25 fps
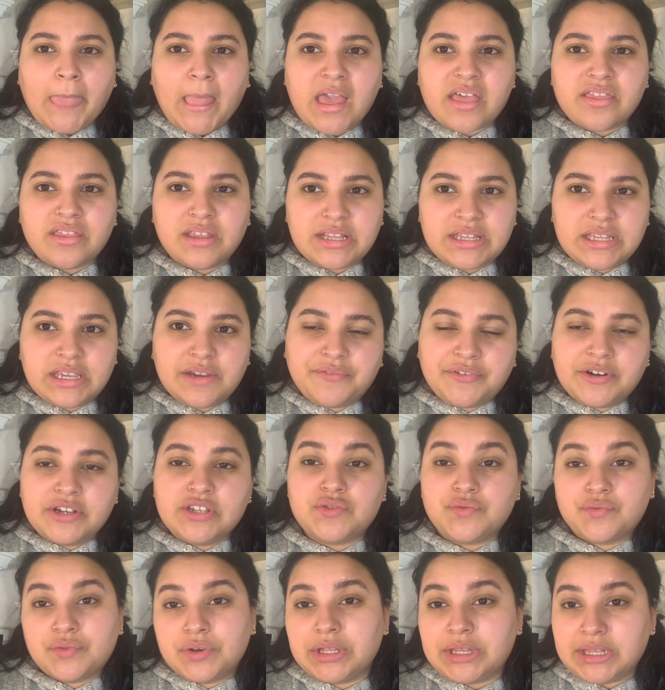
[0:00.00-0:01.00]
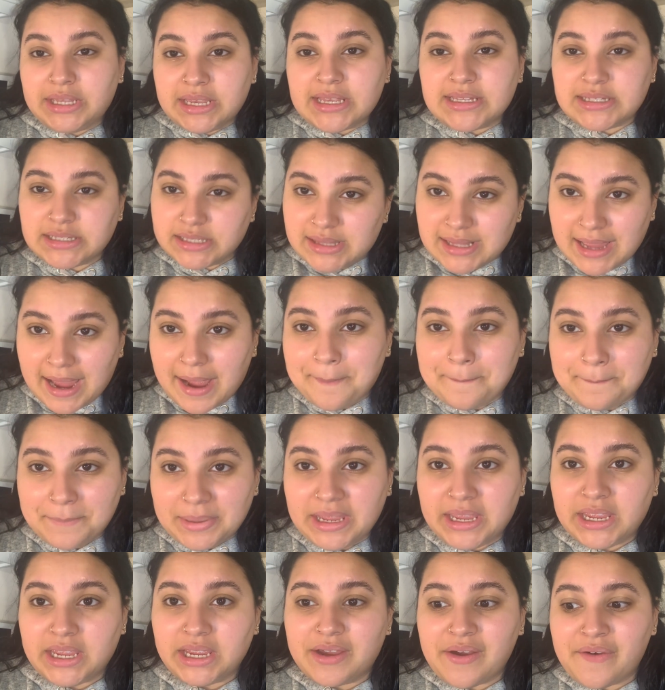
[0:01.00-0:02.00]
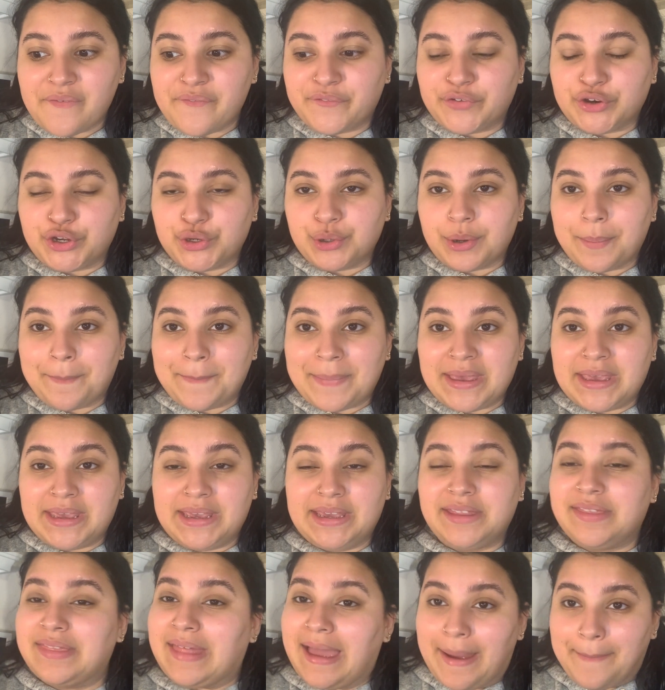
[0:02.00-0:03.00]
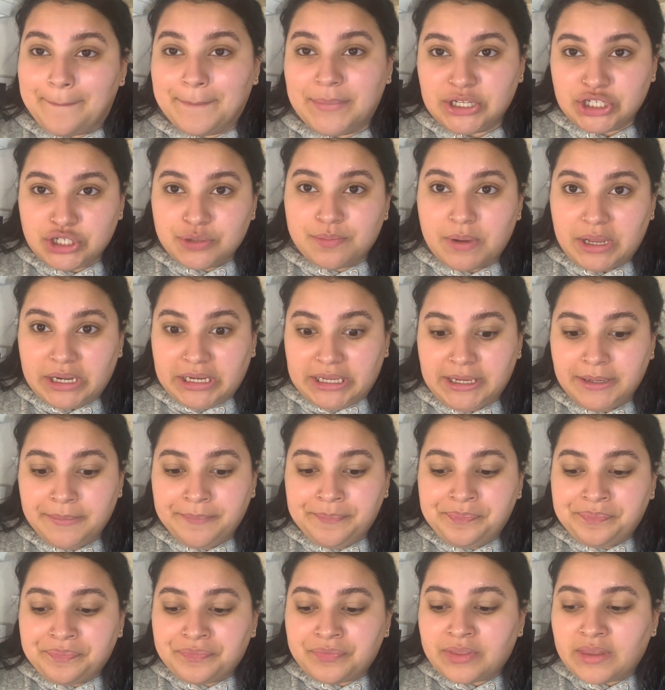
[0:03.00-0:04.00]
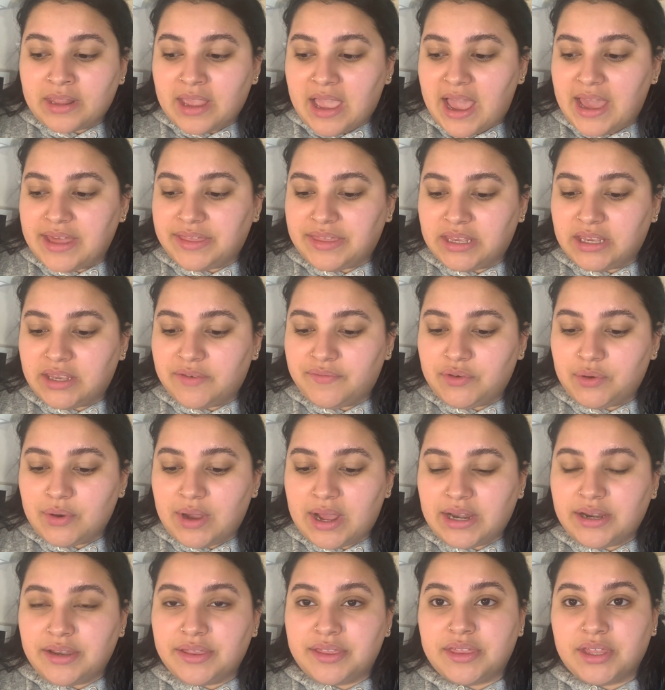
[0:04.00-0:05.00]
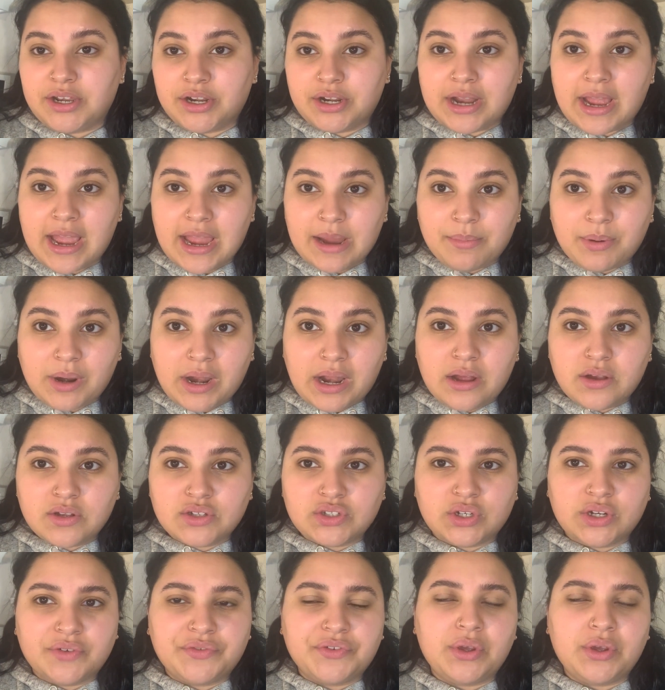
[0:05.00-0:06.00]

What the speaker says: the difference really isn't that big for you to pay that much money. I think if you had thinner eyebrows or if